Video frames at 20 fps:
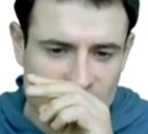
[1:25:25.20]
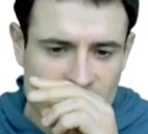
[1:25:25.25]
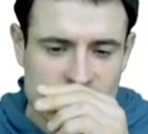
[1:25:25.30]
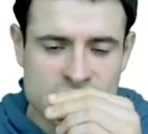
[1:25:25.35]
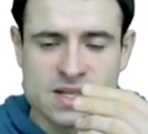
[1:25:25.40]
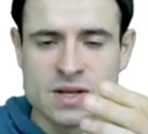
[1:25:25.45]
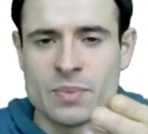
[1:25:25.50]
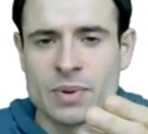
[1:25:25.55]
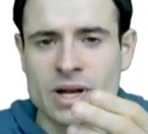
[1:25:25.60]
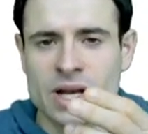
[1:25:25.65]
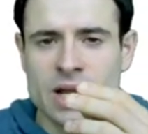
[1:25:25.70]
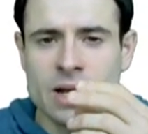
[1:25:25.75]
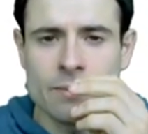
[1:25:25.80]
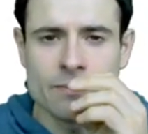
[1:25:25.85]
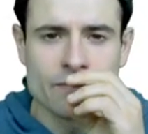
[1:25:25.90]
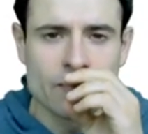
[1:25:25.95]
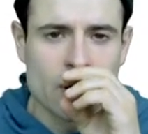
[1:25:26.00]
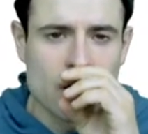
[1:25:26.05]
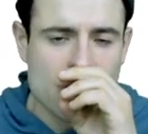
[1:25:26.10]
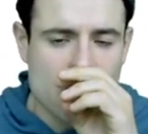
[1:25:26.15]
Typically,
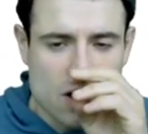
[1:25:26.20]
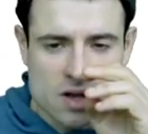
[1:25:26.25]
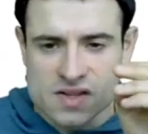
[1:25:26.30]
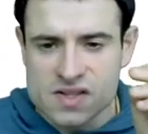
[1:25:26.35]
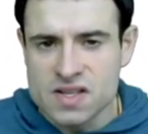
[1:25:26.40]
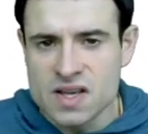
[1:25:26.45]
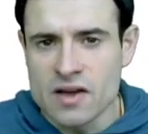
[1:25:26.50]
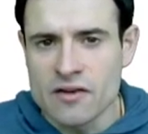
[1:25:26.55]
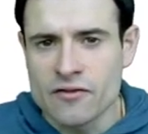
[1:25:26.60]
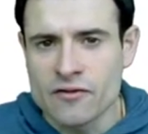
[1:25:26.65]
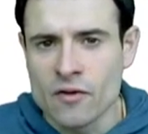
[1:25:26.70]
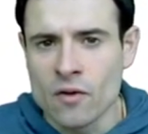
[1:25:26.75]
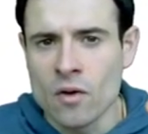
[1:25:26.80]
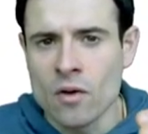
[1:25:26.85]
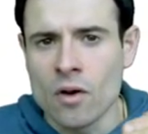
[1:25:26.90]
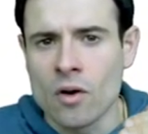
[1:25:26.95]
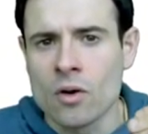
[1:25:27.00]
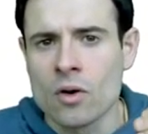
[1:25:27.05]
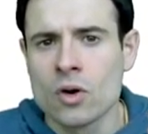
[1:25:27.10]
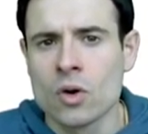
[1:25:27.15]
a CFO
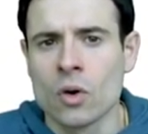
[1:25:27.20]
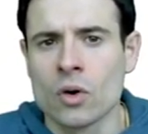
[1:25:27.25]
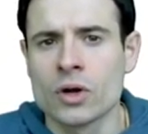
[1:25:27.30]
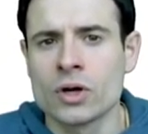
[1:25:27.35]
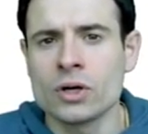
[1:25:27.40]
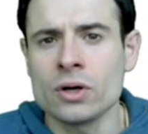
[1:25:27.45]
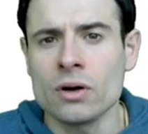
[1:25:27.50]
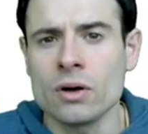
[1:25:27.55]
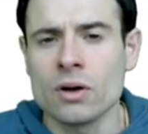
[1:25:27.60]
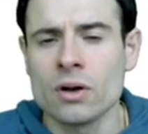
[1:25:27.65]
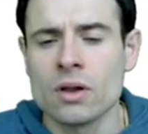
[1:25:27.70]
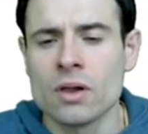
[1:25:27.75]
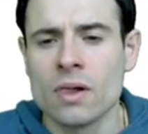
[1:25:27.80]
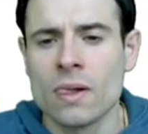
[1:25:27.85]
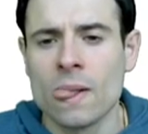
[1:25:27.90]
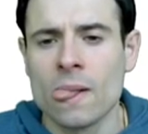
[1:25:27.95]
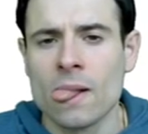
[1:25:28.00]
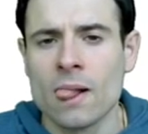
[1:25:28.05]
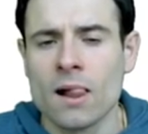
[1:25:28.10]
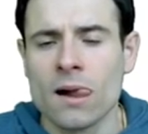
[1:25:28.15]
or a lawyer,
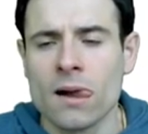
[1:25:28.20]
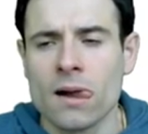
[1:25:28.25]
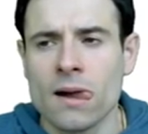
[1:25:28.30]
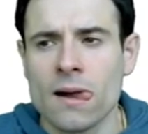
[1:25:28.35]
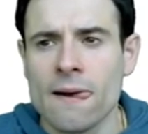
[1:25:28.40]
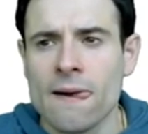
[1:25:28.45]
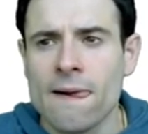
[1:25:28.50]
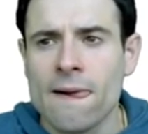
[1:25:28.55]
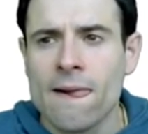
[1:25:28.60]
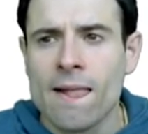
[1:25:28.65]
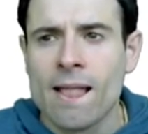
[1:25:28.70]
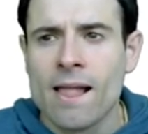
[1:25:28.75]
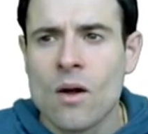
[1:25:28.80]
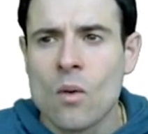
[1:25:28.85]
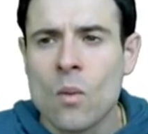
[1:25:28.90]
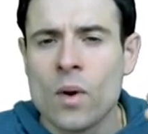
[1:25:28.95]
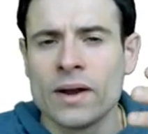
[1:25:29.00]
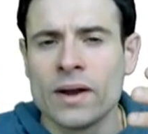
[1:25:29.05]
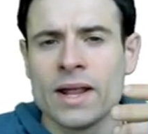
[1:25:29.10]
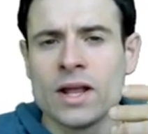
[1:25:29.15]

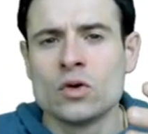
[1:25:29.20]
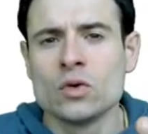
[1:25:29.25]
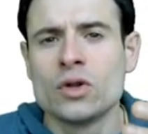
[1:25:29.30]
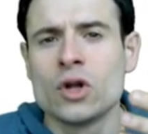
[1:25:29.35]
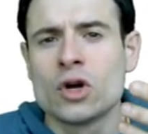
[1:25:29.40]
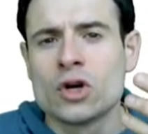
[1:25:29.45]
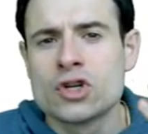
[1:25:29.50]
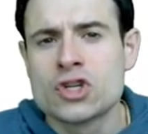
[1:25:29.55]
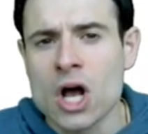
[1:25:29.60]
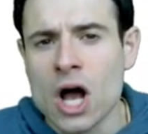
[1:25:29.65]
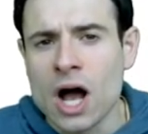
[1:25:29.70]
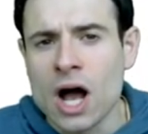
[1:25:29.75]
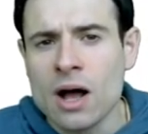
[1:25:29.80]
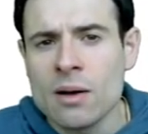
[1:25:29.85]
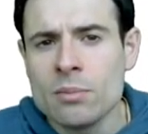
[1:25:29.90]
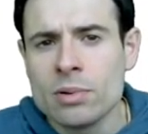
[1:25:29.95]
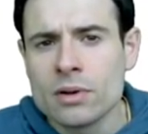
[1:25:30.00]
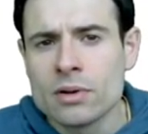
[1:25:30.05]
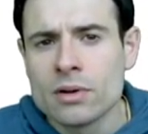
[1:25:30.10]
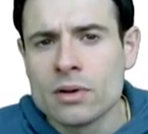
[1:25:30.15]
when they do their
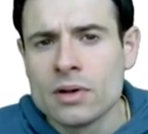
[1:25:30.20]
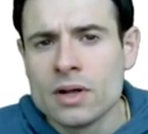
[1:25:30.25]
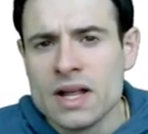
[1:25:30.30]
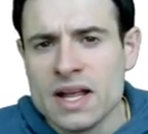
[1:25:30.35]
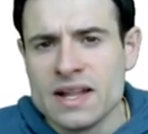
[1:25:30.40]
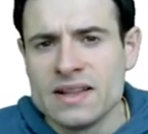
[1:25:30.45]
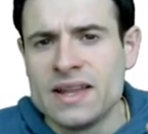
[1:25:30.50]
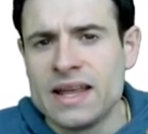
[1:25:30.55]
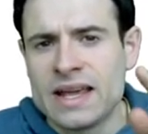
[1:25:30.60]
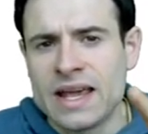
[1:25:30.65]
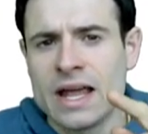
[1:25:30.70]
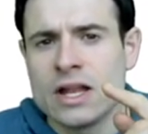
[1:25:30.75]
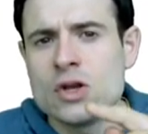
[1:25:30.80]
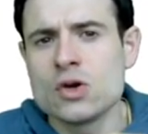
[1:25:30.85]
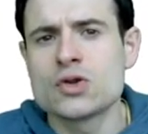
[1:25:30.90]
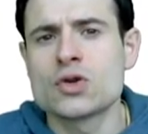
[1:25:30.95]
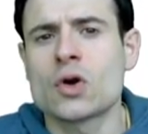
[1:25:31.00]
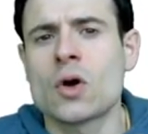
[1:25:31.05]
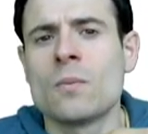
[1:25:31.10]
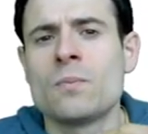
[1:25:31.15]
job, they can use
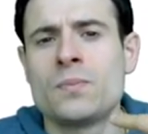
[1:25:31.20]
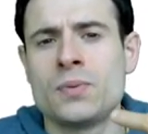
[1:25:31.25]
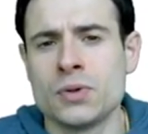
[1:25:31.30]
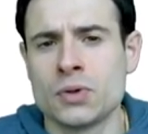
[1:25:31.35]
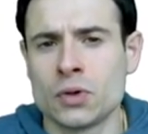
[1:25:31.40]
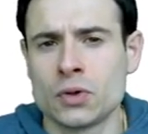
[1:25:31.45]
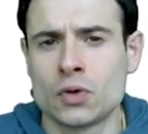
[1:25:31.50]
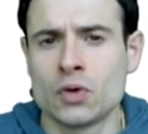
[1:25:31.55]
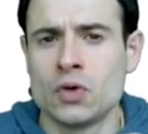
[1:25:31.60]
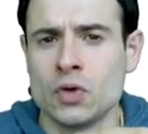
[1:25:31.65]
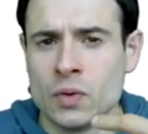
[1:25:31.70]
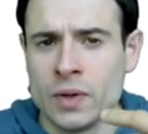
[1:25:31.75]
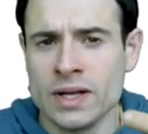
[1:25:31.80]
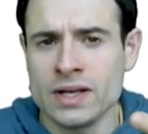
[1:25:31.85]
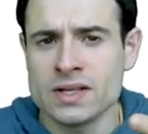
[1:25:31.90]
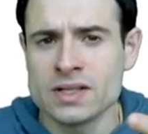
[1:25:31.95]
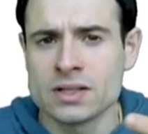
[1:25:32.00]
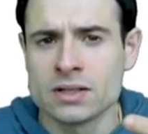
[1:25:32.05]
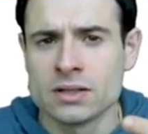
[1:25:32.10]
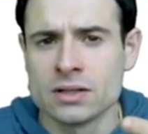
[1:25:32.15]
a computer to do
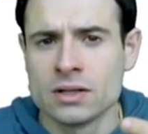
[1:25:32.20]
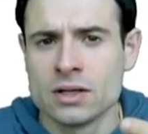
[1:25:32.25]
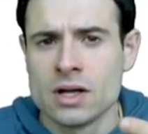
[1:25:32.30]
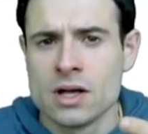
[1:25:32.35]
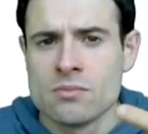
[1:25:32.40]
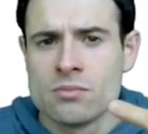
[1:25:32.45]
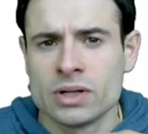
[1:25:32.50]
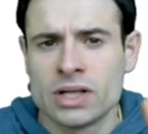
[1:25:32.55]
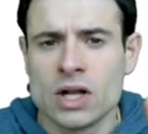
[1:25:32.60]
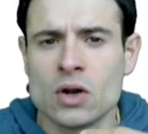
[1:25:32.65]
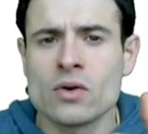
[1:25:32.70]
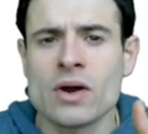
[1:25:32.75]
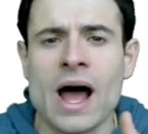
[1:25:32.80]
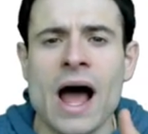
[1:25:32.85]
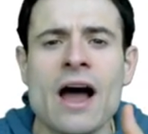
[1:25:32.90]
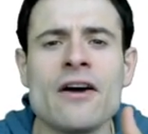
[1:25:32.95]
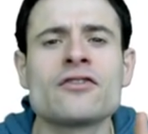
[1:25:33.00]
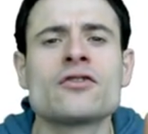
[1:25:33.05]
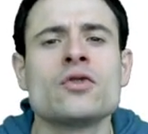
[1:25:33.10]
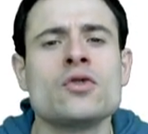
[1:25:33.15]
it, but they don't
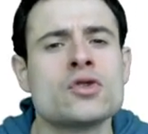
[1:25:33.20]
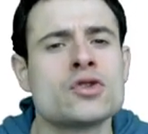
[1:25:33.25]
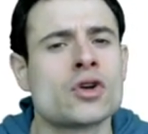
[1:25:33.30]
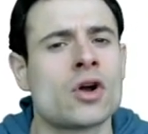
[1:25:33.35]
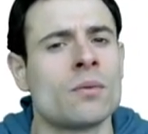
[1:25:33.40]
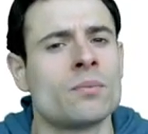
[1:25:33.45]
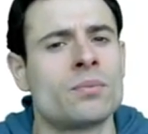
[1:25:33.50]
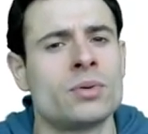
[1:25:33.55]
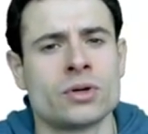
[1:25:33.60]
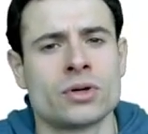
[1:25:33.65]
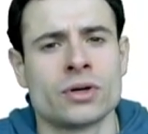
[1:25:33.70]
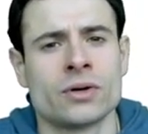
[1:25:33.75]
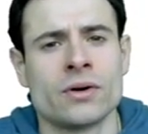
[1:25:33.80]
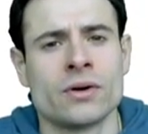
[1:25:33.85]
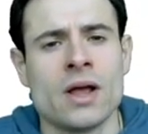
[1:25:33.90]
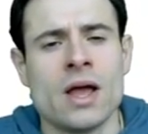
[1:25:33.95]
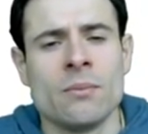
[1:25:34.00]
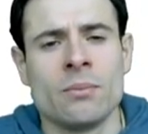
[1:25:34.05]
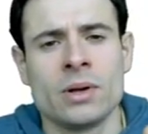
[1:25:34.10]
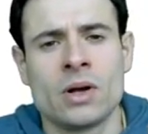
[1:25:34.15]
have to use a computer
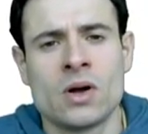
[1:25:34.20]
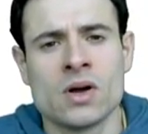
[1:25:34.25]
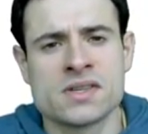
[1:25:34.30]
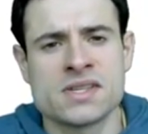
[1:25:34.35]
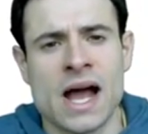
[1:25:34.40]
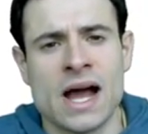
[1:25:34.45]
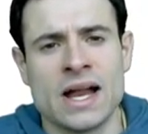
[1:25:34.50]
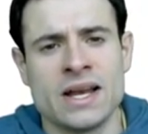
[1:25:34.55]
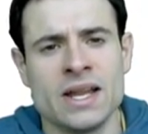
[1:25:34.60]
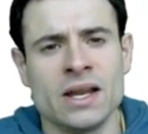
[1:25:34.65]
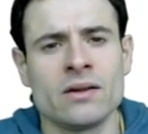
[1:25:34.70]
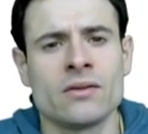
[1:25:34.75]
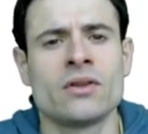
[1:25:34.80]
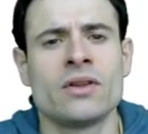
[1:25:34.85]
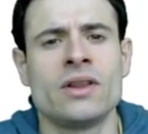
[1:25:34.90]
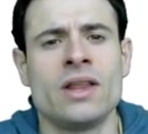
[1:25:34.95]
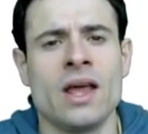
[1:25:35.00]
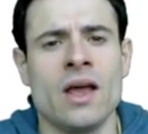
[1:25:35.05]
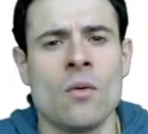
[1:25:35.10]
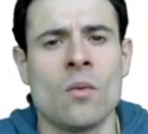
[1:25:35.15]
because at the end of the
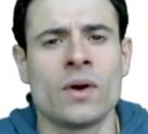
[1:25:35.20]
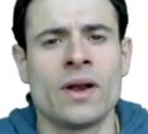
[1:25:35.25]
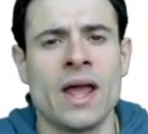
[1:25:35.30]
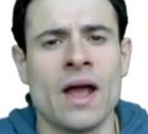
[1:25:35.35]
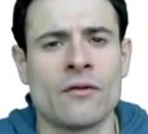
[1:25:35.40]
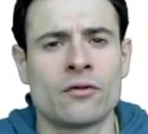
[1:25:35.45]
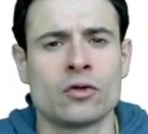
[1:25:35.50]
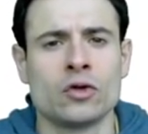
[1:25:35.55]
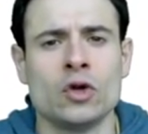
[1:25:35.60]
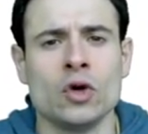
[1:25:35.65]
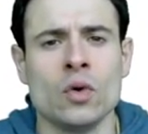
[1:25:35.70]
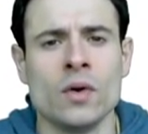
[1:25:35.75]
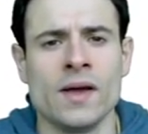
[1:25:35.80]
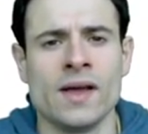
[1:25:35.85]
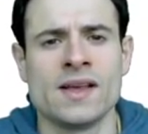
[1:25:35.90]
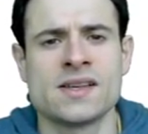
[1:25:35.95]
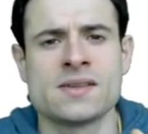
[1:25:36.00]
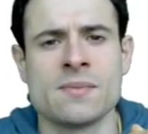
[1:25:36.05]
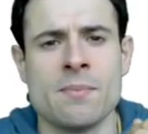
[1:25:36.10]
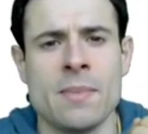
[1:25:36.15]
day, what they have to do
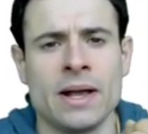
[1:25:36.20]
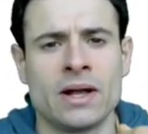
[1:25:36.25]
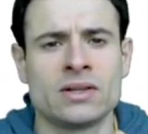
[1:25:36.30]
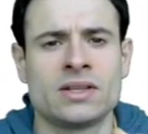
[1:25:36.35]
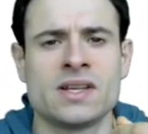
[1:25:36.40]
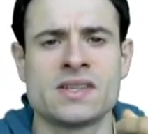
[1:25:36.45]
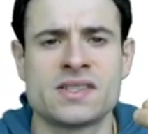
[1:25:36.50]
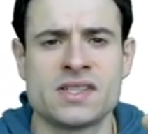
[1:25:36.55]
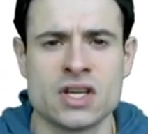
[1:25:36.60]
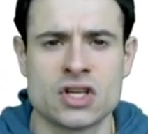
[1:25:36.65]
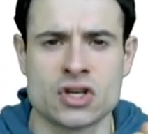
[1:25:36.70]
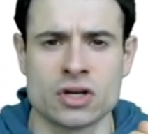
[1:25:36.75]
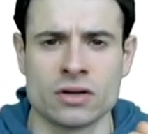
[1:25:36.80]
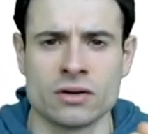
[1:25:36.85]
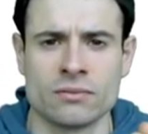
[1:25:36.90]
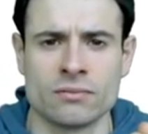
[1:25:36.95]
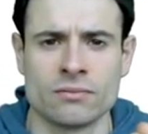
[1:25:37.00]
is make a decision.